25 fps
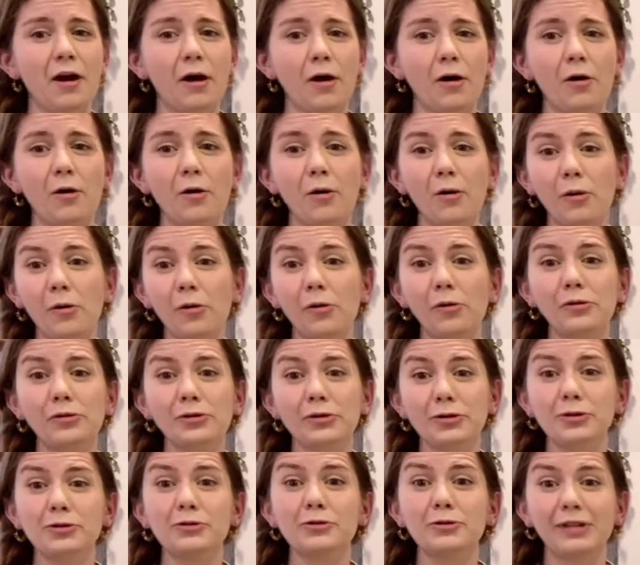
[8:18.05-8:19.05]
a whole
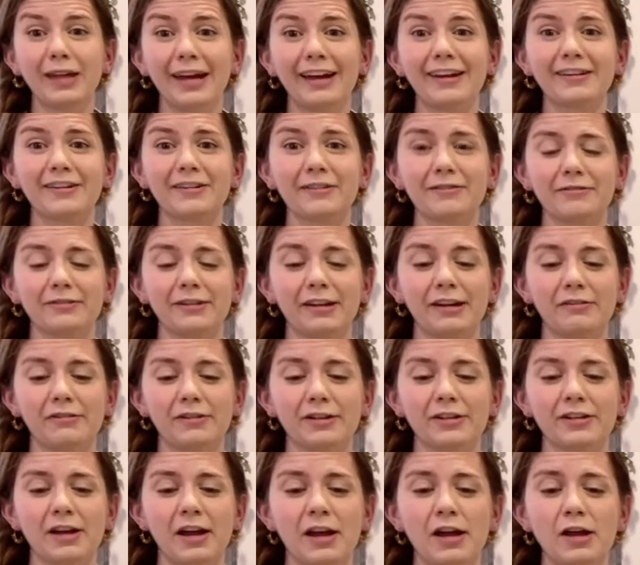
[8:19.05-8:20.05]
new layer of
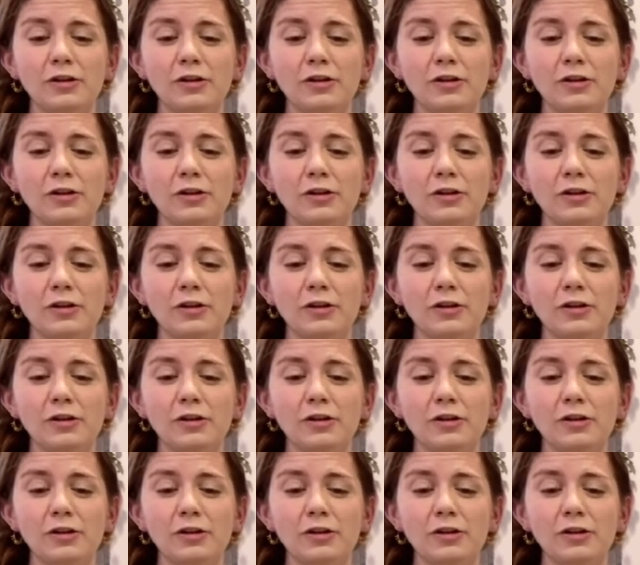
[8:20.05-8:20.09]
flavor.